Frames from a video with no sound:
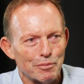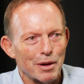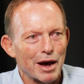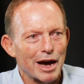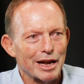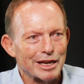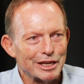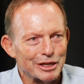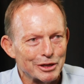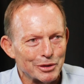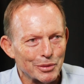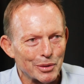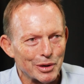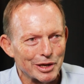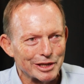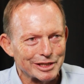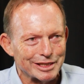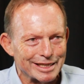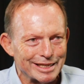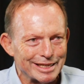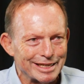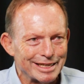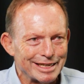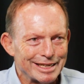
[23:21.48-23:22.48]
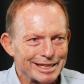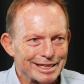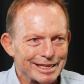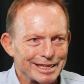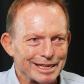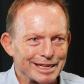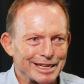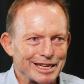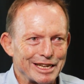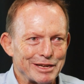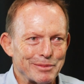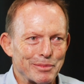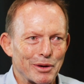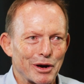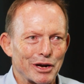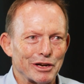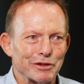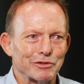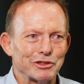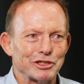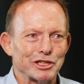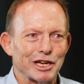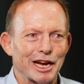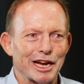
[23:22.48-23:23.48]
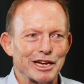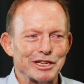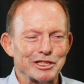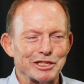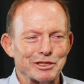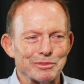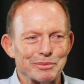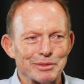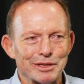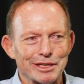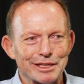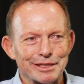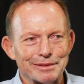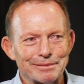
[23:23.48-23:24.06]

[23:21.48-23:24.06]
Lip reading: party loyalty, he might have changed a bit.